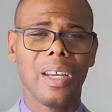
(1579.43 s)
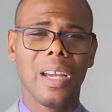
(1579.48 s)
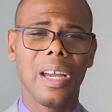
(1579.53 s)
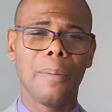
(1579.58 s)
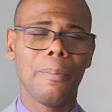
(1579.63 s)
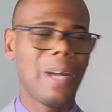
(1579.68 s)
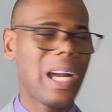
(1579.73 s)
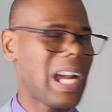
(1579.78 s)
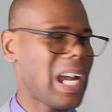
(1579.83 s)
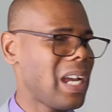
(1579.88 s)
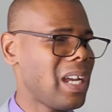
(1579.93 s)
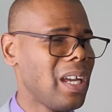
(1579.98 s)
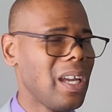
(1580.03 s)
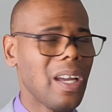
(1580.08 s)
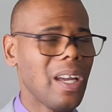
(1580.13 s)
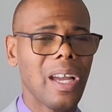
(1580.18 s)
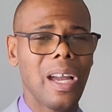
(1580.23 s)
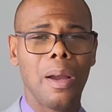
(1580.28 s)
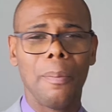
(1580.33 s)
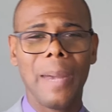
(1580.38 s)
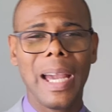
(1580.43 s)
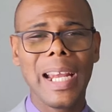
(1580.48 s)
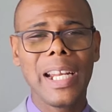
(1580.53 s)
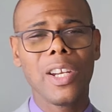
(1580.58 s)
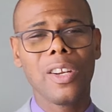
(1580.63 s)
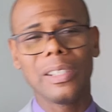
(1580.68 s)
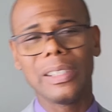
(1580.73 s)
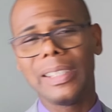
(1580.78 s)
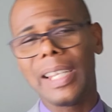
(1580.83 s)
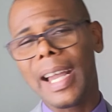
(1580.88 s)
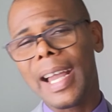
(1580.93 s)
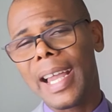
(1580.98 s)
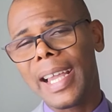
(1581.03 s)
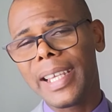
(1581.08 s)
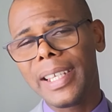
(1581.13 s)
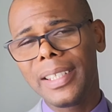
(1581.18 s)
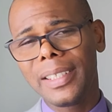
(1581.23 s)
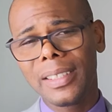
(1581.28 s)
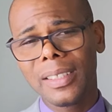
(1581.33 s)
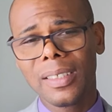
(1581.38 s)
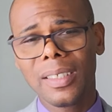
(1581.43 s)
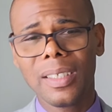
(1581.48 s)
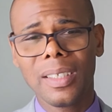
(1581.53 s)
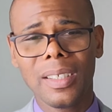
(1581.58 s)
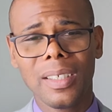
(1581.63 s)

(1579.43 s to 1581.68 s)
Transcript: am I, am I not dying?